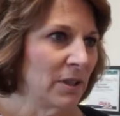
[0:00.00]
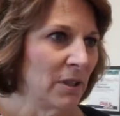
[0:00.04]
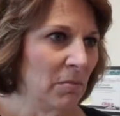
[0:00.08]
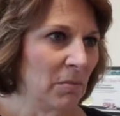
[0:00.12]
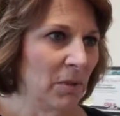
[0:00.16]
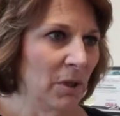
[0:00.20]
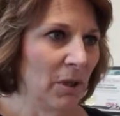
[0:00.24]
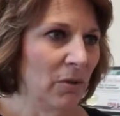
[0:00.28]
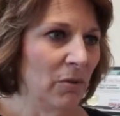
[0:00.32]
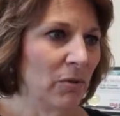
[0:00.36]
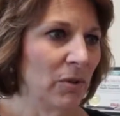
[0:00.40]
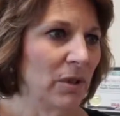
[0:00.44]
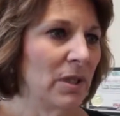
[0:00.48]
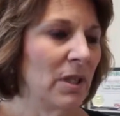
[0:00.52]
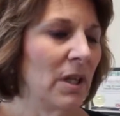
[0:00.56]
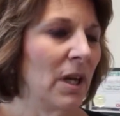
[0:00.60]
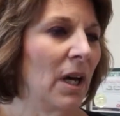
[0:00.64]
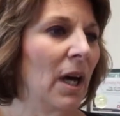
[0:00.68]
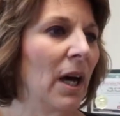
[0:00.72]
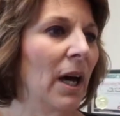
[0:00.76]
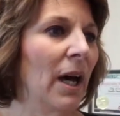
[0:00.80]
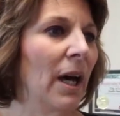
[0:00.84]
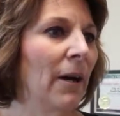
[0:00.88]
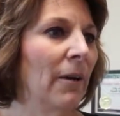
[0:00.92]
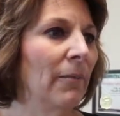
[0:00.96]
and most,
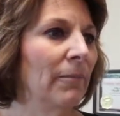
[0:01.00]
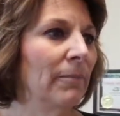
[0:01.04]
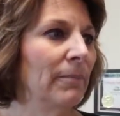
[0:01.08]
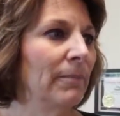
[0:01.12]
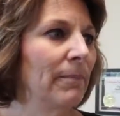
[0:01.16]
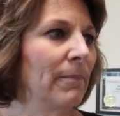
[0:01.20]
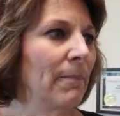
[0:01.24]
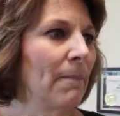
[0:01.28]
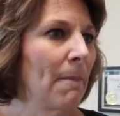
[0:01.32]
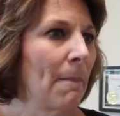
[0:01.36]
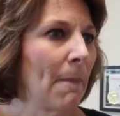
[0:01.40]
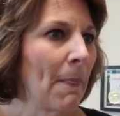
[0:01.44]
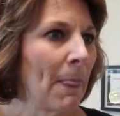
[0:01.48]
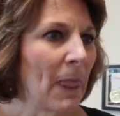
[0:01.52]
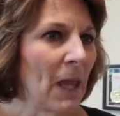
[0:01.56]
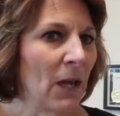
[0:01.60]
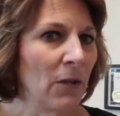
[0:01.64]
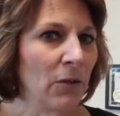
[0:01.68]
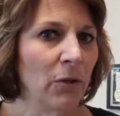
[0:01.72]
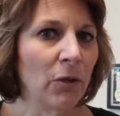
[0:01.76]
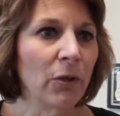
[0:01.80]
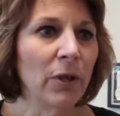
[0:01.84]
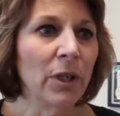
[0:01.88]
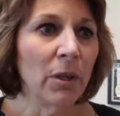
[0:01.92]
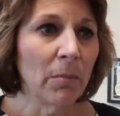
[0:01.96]
um,
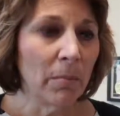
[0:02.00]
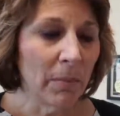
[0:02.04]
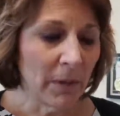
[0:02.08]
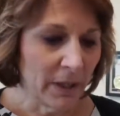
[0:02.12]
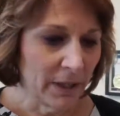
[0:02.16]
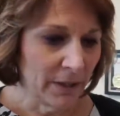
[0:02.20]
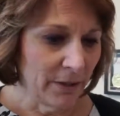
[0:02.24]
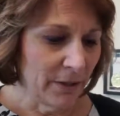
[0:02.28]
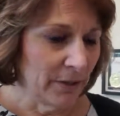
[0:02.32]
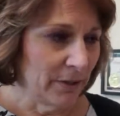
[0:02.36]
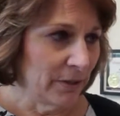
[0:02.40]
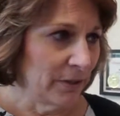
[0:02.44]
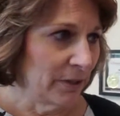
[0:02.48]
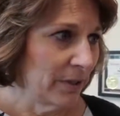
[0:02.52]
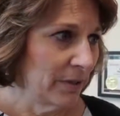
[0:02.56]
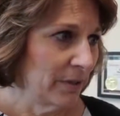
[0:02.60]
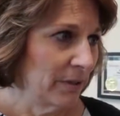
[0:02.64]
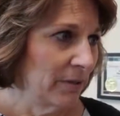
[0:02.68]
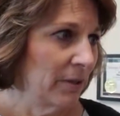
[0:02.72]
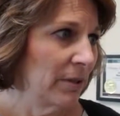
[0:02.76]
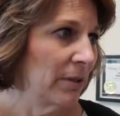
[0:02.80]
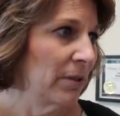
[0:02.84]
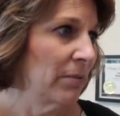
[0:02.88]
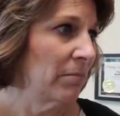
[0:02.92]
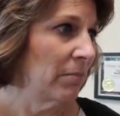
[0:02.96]
know your partners
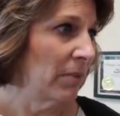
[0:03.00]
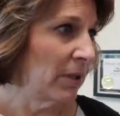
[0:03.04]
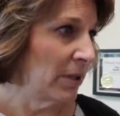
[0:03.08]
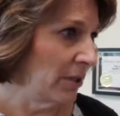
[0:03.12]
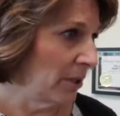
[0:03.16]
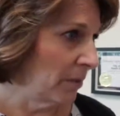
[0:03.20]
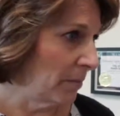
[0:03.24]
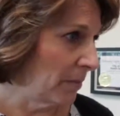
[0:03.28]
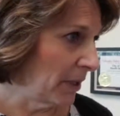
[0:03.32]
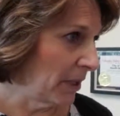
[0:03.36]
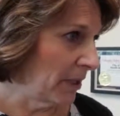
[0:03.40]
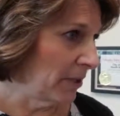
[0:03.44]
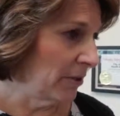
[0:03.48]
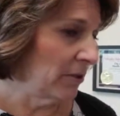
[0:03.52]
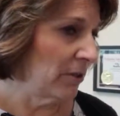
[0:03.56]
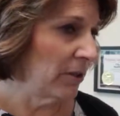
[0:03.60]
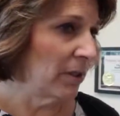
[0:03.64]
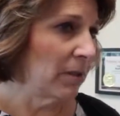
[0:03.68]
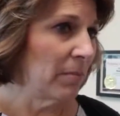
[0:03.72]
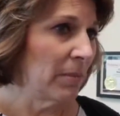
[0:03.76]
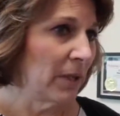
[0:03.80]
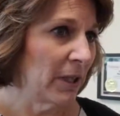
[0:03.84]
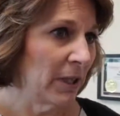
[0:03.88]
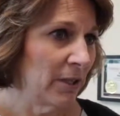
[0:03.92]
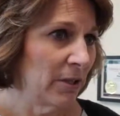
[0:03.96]
your partner
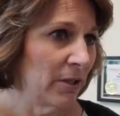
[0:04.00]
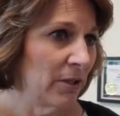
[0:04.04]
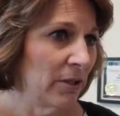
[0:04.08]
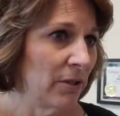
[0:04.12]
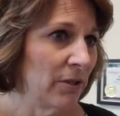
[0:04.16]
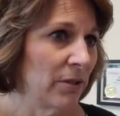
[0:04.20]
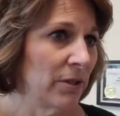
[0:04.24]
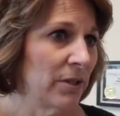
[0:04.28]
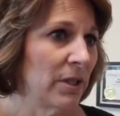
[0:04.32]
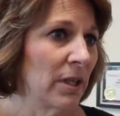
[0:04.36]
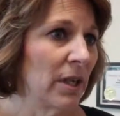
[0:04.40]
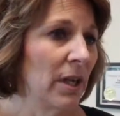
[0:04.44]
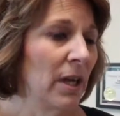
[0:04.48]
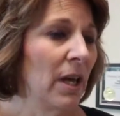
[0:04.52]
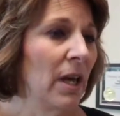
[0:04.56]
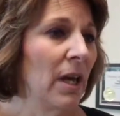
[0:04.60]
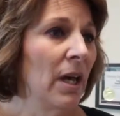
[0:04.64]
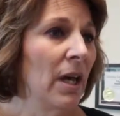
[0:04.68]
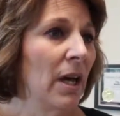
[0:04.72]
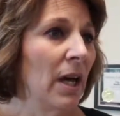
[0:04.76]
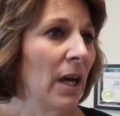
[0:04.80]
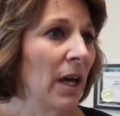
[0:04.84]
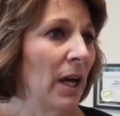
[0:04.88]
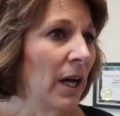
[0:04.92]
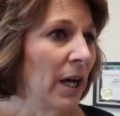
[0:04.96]
or partners,
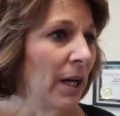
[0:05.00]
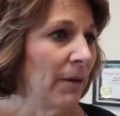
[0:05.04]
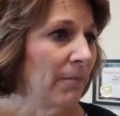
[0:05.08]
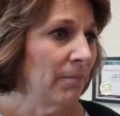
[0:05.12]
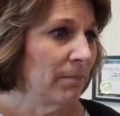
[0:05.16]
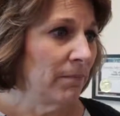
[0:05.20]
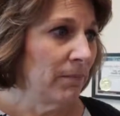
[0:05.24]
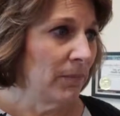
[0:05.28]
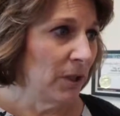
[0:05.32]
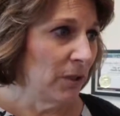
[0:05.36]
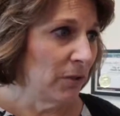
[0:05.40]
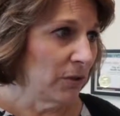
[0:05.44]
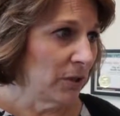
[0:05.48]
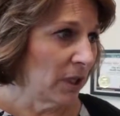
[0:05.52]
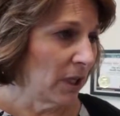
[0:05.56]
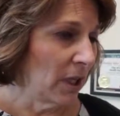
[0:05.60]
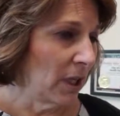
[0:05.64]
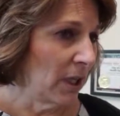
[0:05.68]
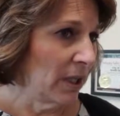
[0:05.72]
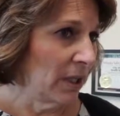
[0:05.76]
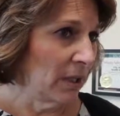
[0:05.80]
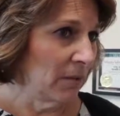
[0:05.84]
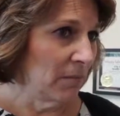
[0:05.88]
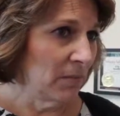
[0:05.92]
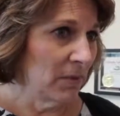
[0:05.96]
um, use
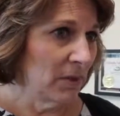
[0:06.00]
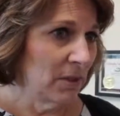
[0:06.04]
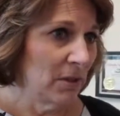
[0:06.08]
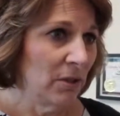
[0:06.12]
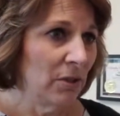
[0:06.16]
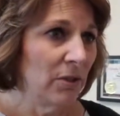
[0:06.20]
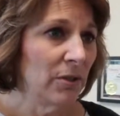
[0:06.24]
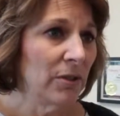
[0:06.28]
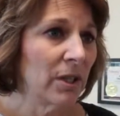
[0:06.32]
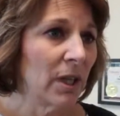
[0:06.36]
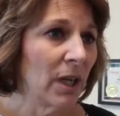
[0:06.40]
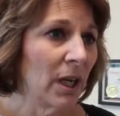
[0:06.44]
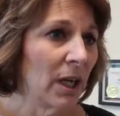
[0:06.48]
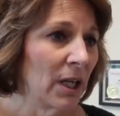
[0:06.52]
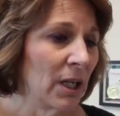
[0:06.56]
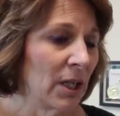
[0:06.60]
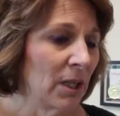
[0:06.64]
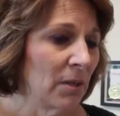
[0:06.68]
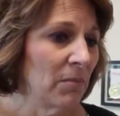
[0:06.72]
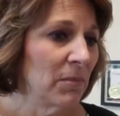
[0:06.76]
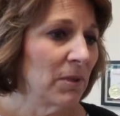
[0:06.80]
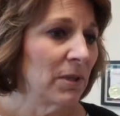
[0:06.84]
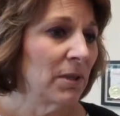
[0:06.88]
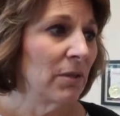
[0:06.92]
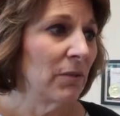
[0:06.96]
condoms. Use
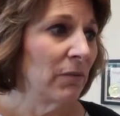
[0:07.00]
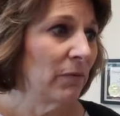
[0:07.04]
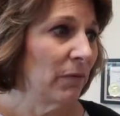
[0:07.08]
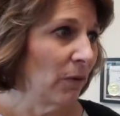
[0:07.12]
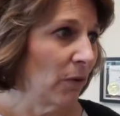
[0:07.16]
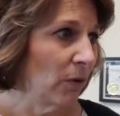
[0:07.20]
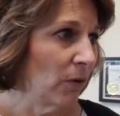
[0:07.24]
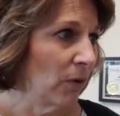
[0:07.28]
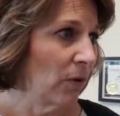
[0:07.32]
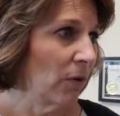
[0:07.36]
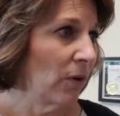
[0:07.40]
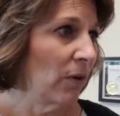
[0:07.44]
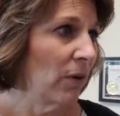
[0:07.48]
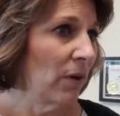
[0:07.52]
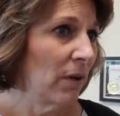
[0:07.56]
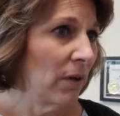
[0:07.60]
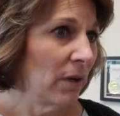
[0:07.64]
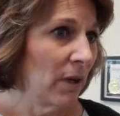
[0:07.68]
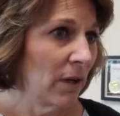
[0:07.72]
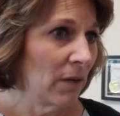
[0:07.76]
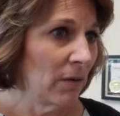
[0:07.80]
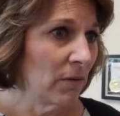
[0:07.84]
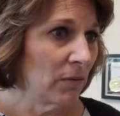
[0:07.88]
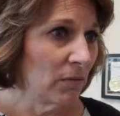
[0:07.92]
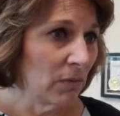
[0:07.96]
condoms for
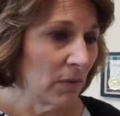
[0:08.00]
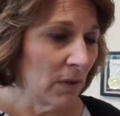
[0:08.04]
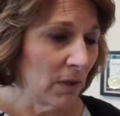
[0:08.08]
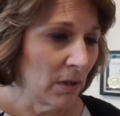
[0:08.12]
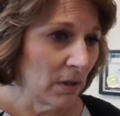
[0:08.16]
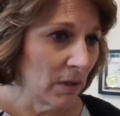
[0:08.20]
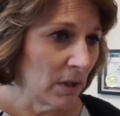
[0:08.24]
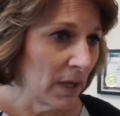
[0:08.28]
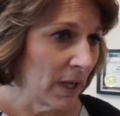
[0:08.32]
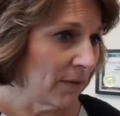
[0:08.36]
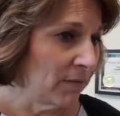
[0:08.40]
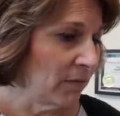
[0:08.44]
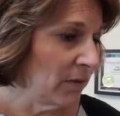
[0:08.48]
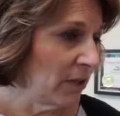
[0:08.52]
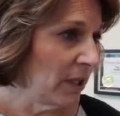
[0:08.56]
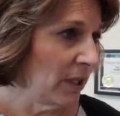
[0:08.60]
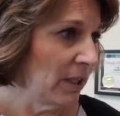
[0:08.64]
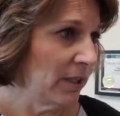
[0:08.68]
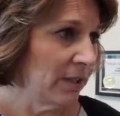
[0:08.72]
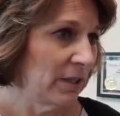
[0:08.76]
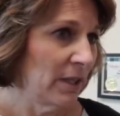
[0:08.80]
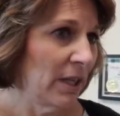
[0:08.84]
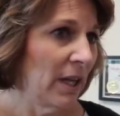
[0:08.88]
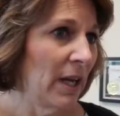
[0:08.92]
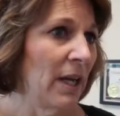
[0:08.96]
every
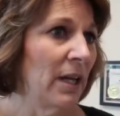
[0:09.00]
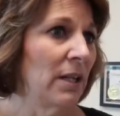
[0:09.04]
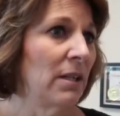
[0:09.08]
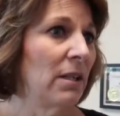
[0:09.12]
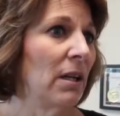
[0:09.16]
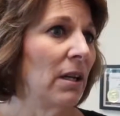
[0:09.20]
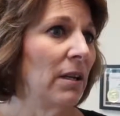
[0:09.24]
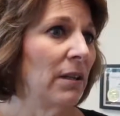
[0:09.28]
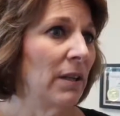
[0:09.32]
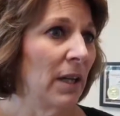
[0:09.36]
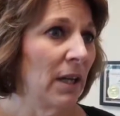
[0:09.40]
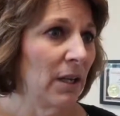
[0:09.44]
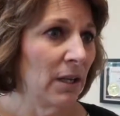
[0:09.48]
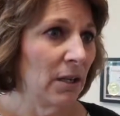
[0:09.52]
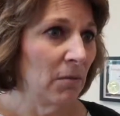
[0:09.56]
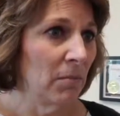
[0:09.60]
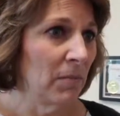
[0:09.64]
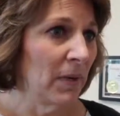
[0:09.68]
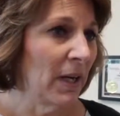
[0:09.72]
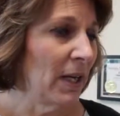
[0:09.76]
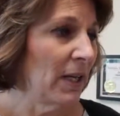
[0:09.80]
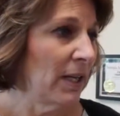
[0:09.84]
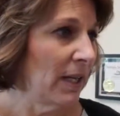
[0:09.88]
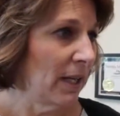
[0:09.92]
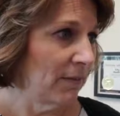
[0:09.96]
site that you
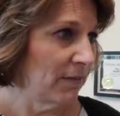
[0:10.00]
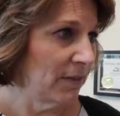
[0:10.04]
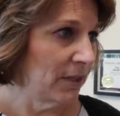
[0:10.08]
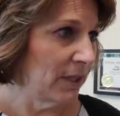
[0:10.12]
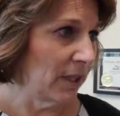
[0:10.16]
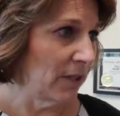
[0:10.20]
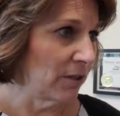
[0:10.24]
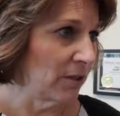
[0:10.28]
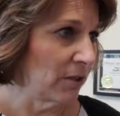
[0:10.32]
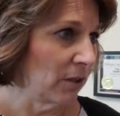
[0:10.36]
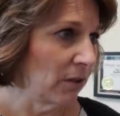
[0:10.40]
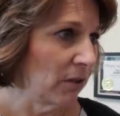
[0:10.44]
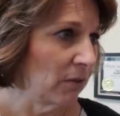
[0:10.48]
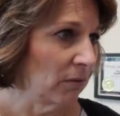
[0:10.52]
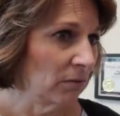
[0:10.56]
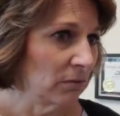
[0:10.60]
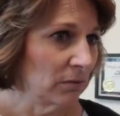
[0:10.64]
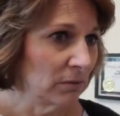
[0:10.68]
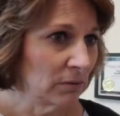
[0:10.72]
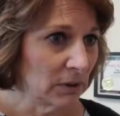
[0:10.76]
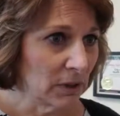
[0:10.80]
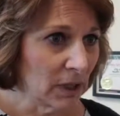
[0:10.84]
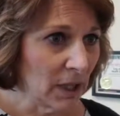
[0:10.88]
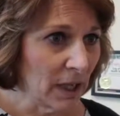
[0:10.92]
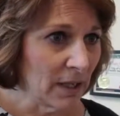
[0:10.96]
might have sexual
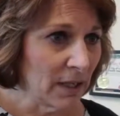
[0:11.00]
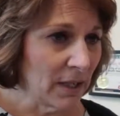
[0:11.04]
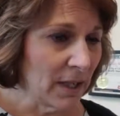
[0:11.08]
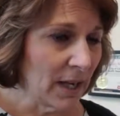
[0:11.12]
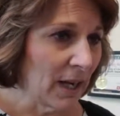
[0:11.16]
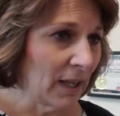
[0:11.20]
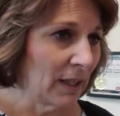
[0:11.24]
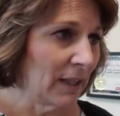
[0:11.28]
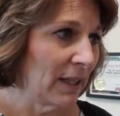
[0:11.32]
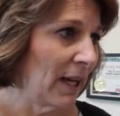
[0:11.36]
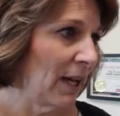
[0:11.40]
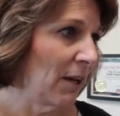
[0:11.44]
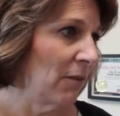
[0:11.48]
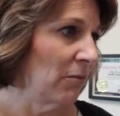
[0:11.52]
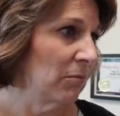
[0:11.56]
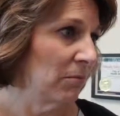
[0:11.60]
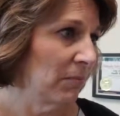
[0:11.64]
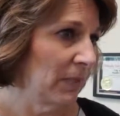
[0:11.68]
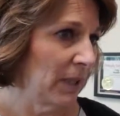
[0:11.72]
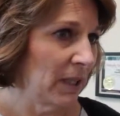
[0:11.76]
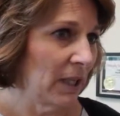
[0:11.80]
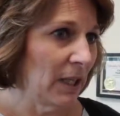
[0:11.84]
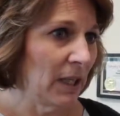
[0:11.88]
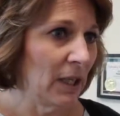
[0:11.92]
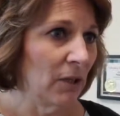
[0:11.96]
contact at,
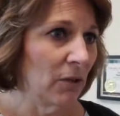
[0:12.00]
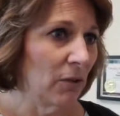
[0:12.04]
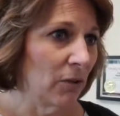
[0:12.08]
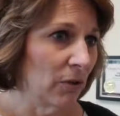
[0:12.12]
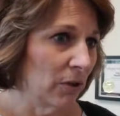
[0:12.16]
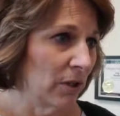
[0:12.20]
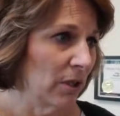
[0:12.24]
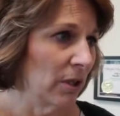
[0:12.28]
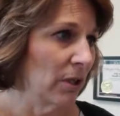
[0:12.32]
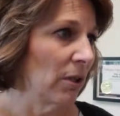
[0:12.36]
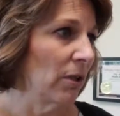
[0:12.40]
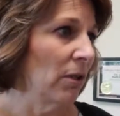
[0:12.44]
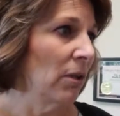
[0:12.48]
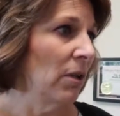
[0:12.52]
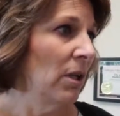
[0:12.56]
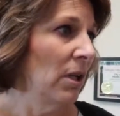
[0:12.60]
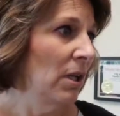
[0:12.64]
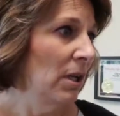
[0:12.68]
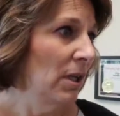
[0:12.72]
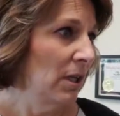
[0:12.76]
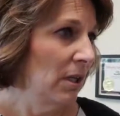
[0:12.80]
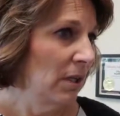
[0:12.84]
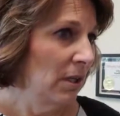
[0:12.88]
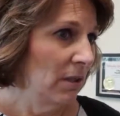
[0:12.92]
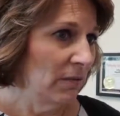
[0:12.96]
meaning oral,
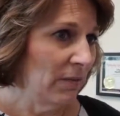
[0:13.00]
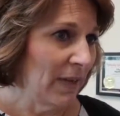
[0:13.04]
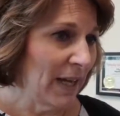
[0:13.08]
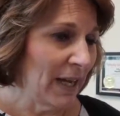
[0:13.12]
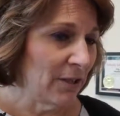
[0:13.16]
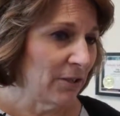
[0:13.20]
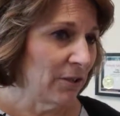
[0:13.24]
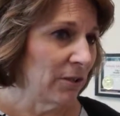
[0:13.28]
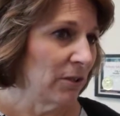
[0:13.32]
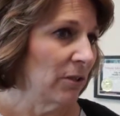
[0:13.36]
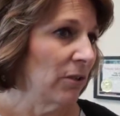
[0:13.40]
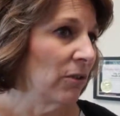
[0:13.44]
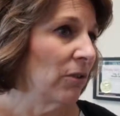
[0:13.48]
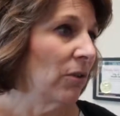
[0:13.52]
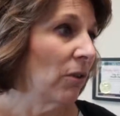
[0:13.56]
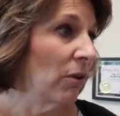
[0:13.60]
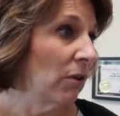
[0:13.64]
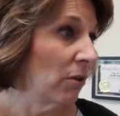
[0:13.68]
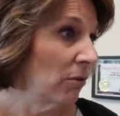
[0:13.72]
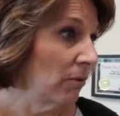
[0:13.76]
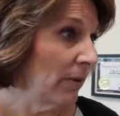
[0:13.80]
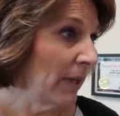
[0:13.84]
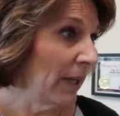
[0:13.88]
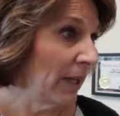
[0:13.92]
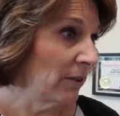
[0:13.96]
vaginal,
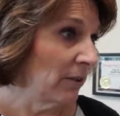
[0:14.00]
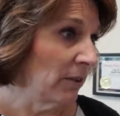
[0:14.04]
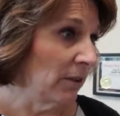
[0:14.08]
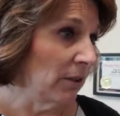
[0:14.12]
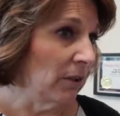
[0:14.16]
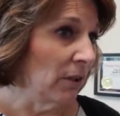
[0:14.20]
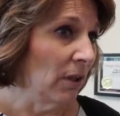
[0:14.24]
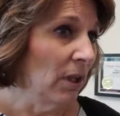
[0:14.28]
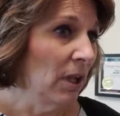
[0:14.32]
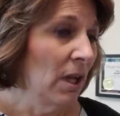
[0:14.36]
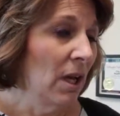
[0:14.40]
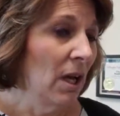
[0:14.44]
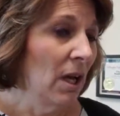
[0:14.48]
or rectal.